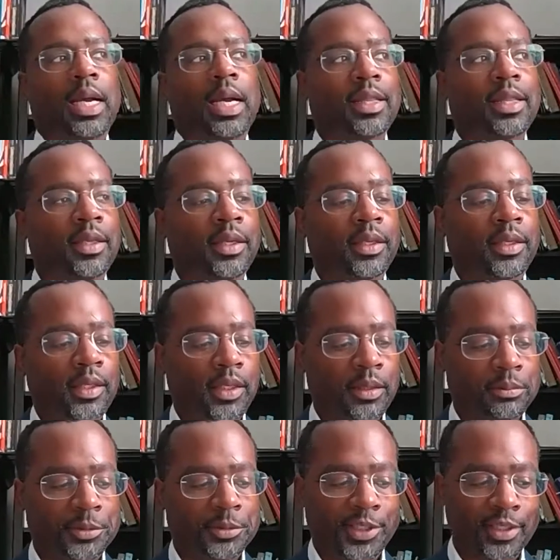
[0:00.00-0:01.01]
I think
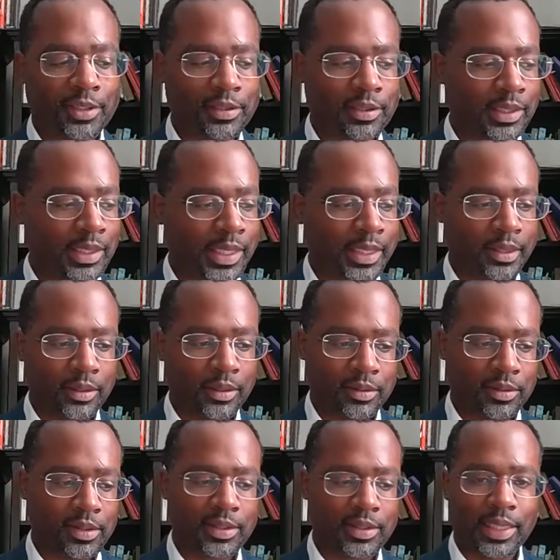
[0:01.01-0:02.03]
um, just like
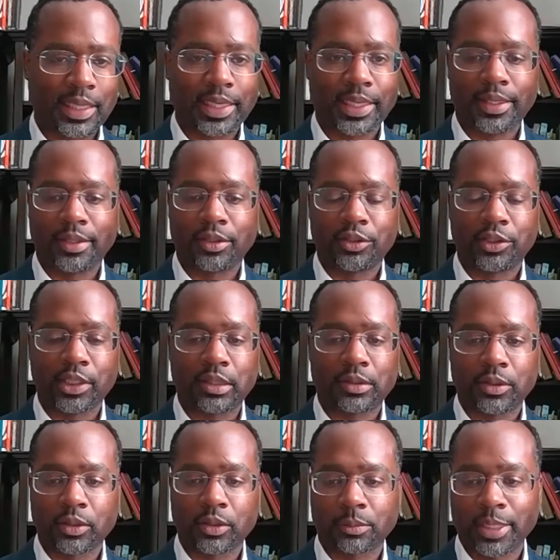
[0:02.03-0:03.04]
society in
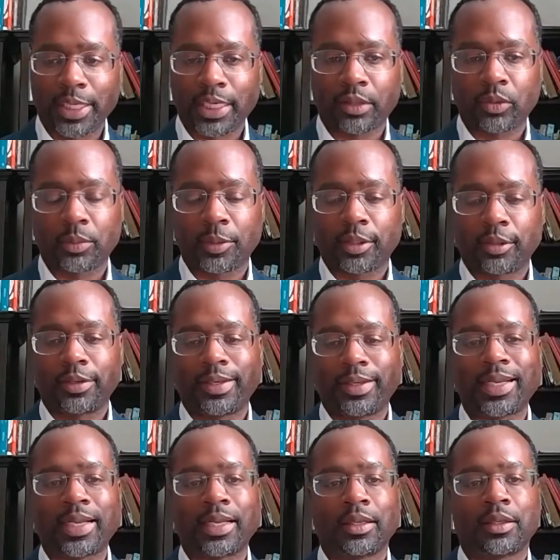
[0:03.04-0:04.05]
general, Black women are
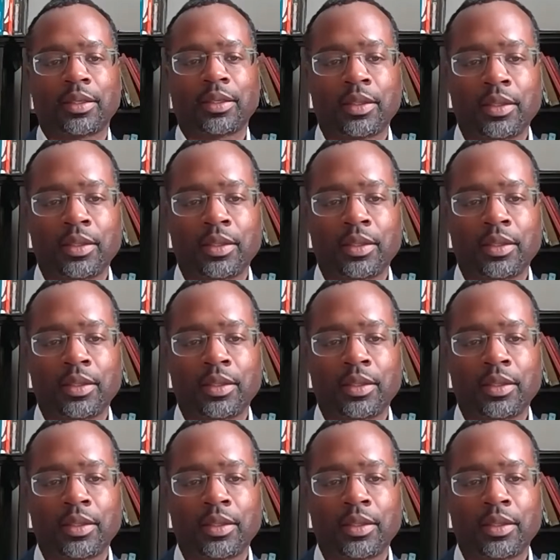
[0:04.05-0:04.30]
not,